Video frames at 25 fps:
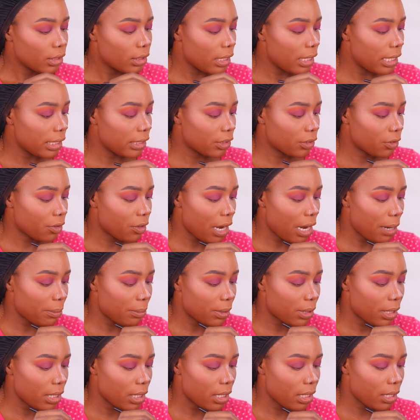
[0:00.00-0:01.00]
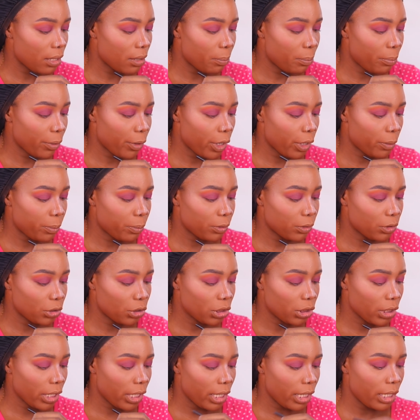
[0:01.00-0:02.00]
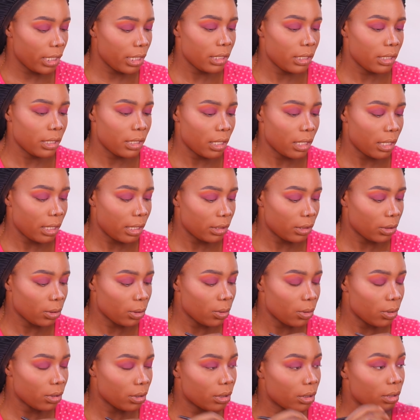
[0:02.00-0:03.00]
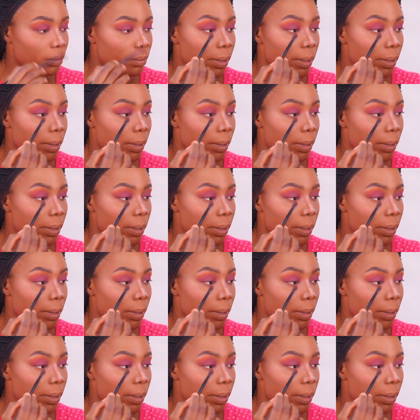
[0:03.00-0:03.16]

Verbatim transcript: So let's grab the purple shade that I talked